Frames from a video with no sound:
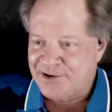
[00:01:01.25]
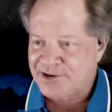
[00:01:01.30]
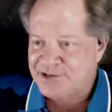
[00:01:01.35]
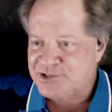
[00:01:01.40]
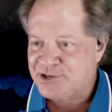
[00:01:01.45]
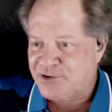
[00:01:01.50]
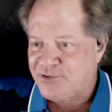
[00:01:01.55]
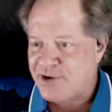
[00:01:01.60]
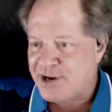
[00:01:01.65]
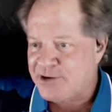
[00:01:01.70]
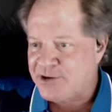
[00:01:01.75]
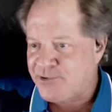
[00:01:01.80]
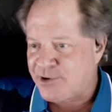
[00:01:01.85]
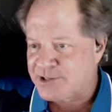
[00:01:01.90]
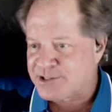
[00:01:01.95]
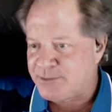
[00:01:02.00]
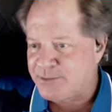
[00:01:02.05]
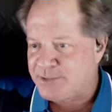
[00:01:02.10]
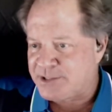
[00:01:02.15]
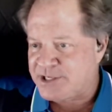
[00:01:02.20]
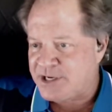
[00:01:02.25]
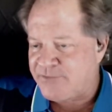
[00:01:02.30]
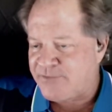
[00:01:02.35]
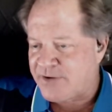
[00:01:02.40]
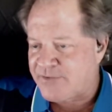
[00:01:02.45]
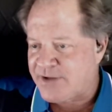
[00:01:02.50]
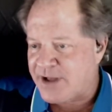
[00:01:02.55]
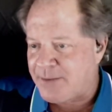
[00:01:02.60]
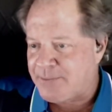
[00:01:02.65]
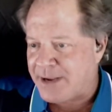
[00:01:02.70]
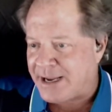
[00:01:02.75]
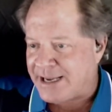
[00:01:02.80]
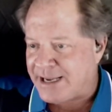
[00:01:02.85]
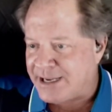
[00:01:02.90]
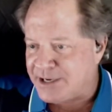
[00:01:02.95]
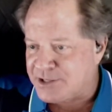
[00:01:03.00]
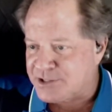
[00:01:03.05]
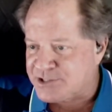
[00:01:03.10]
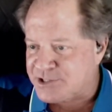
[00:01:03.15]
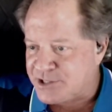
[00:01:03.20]
That's a great question. Let me see if I've got my
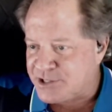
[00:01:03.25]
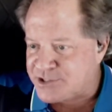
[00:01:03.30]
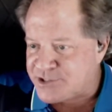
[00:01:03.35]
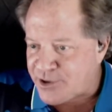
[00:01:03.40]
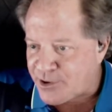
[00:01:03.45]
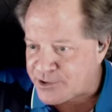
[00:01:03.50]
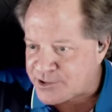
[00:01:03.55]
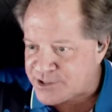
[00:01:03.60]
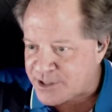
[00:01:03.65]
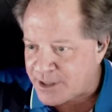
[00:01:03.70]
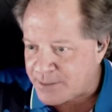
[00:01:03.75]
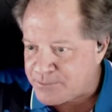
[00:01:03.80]
indice charts up.